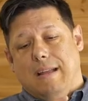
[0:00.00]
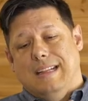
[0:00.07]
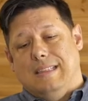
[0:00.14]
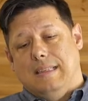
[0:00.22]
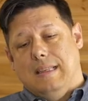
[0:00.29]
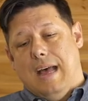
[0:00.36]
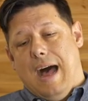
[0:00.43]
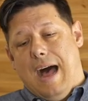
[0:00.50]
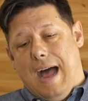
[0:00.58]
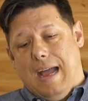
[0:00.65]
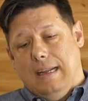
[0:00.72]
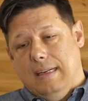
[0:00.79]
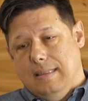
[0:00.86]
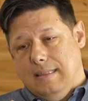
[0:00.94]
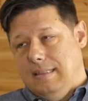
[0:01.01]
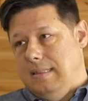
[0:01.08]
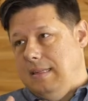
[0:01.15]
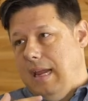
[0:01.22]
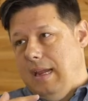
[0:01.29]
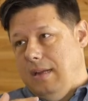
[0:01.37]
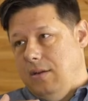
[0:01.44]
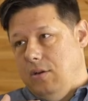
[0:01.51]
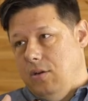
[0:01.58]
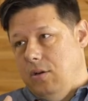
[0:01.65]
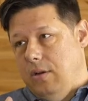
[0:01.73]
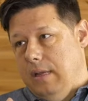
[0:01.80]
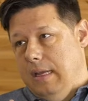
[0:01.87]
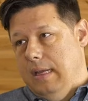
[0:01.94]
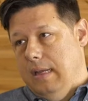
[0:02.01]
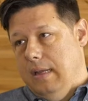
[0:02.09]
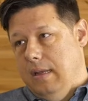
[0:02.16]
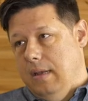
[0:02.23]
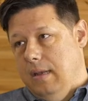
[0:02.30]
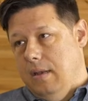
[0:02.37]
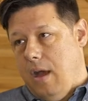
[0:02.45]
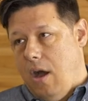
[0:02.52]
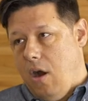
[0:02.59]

it's the highest standard in